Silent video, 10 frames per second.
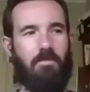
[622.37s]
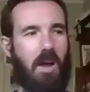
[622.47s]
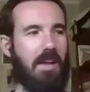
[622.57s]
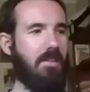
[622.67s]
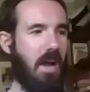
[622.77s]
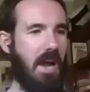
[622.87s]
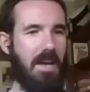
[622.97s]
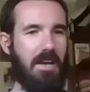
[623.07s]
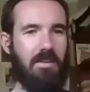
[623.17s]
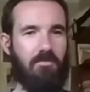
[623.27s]
I like
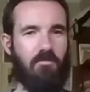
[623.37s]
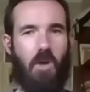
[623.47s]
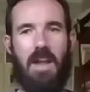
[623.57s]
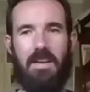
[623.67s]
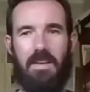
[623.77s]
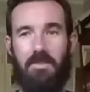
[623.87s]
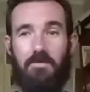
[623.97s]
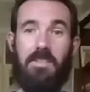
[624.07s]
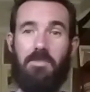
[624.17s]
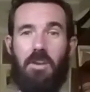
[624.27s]
writing, and if
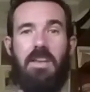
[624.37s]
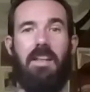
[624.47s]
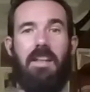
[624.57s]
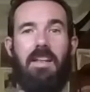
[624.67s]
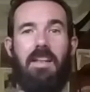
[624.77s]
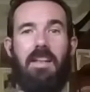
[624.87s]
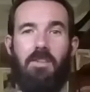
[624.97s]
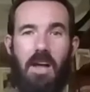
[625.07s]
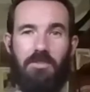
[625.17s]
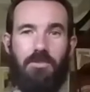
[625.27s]
there's not a
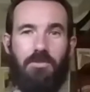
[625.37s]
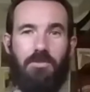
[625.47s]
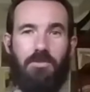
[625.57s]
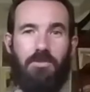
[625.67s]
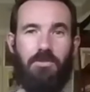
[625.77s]
deadline due,